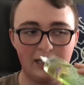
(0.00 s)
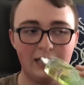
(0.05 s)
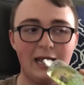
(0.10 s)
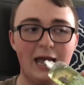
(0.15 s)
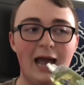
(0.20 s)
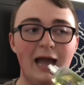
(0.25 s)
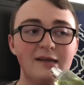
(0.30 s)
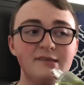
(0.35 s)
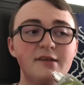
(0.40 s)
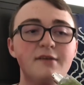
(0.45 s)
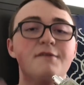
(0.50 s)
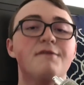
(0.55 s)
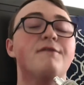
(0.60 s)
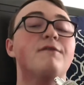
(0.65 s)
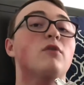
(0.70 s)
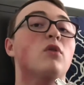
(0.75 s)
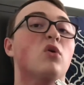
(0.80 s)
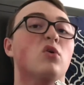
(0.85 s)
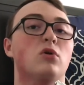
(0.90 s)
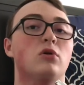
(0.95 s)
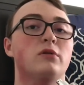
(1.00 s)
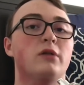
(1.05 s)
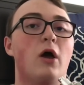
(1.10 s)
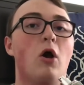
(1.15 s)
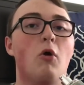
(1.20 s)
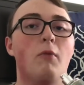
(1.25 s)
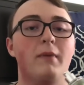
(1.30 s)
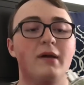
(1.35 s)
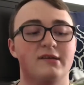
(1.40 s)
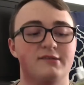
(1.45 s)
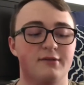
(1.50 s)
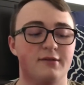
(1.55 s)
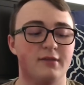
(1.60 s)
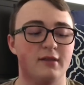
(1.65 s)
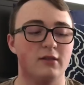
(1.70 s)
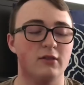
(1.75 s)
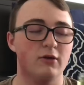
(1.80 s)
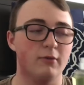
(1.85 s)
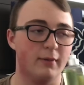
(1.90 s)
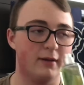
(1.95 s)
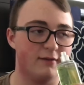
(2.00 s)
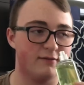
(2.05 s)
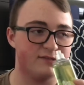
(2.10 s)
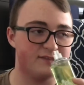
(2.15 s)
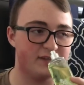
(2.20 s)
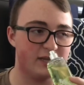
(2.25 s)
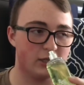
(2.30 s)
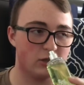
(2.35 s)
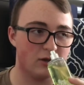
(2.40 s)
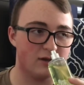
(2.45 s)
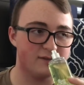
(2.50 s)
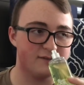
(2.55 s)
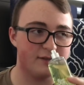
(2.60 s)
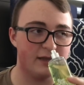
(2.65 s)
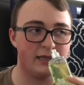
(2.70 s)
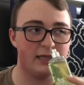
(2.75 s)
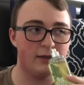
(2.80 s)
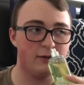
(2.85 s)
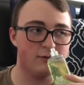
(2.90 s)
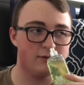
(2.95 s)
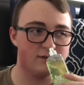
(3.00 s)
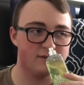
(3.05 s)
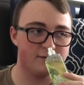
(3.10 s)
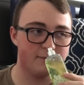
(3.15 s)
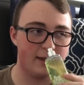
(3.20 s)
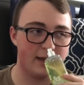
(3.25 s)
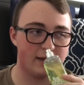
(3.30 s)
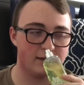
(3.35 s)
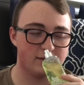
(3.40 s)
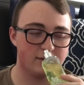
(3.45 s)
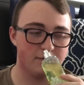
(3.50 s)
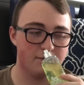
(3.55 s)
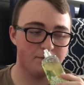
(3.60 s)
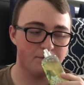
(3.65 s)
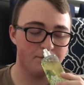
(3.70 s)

has a floral note mixed with a little bit of citrus, like you would expect.